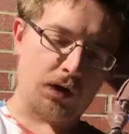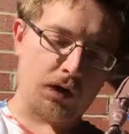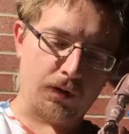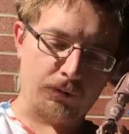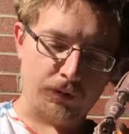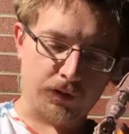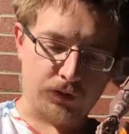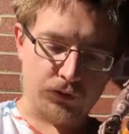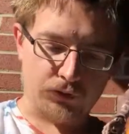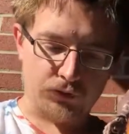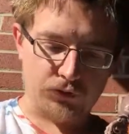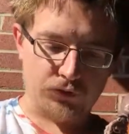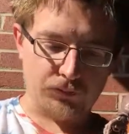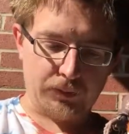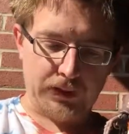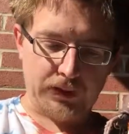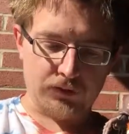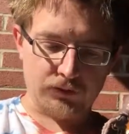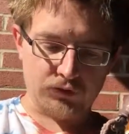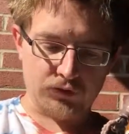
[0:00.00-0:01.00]
and lose his
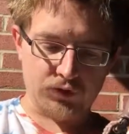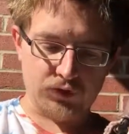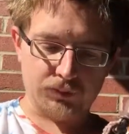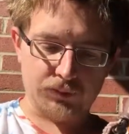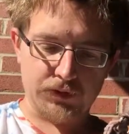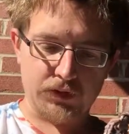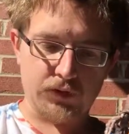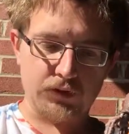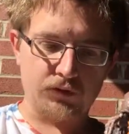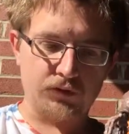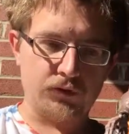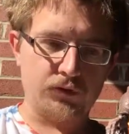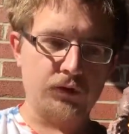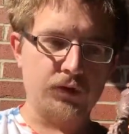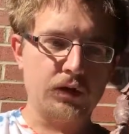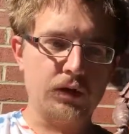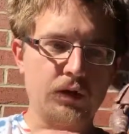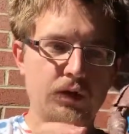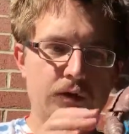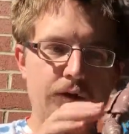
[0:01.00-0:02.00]
balance, just because
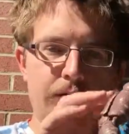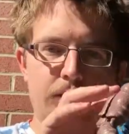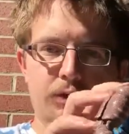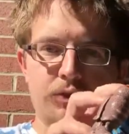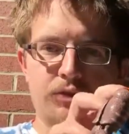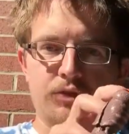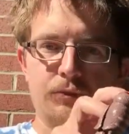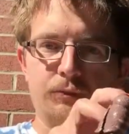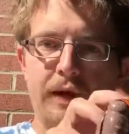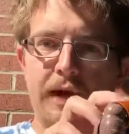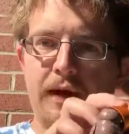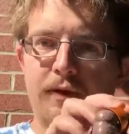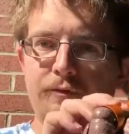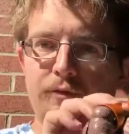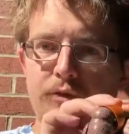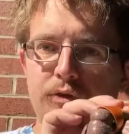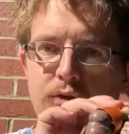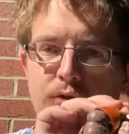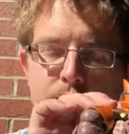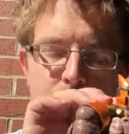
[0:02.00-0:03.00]
there is some
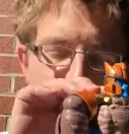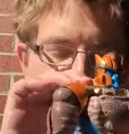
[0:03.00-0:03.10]
heft to